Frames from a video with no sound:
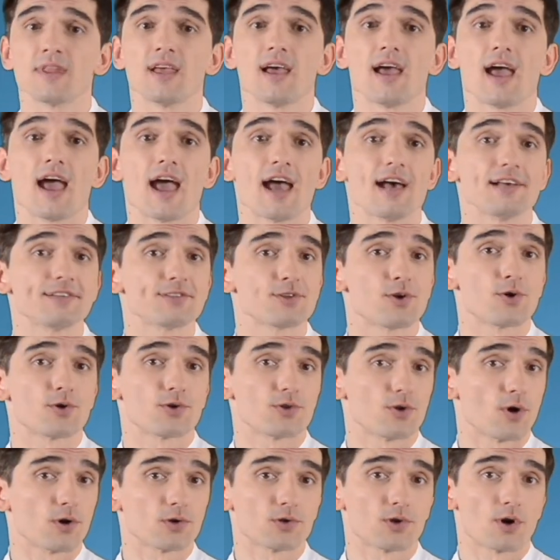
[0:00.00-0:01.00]
Ask your
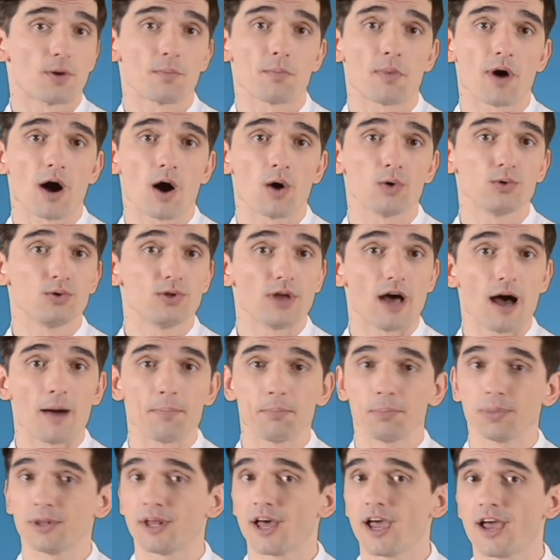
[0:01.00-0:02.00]
doctor about a
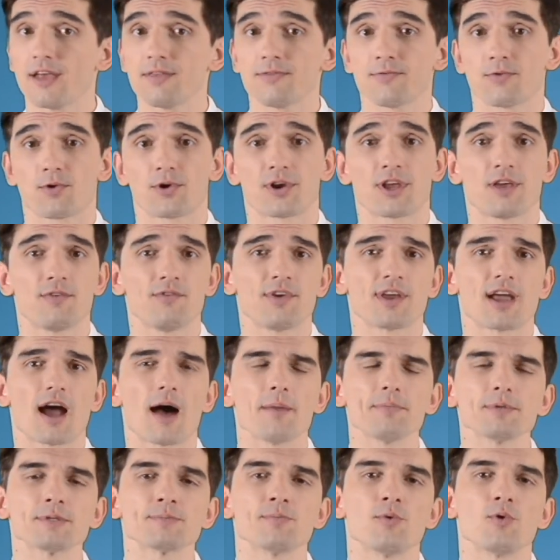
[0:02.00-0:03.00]
plan for giving up
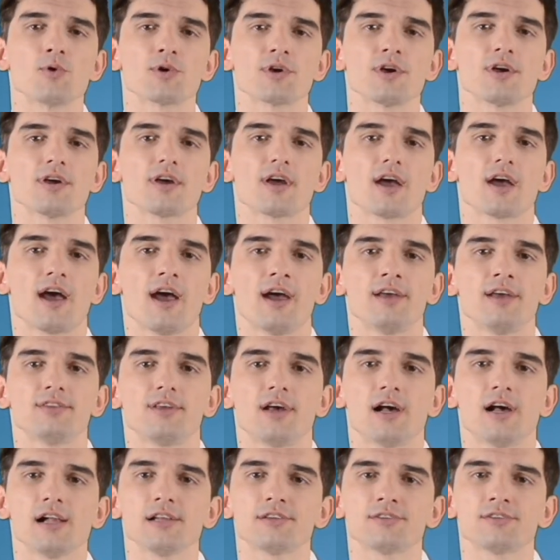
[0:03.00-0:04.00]
smoking and
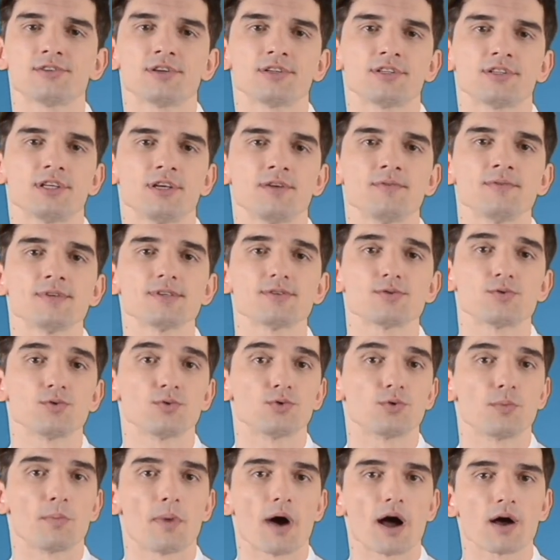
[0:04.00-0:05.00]
alternatives to
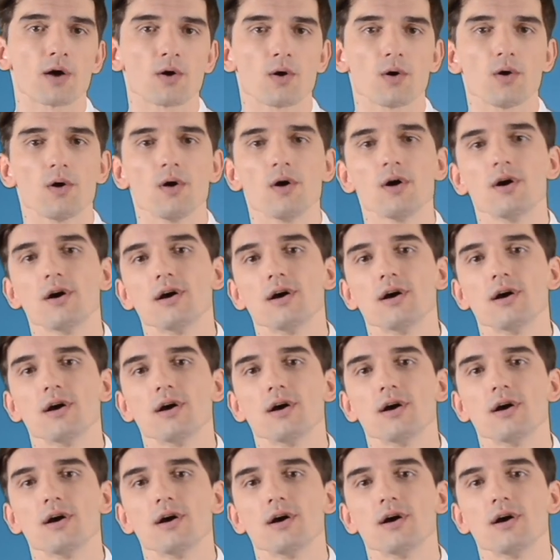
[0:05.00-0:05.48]
tobacco,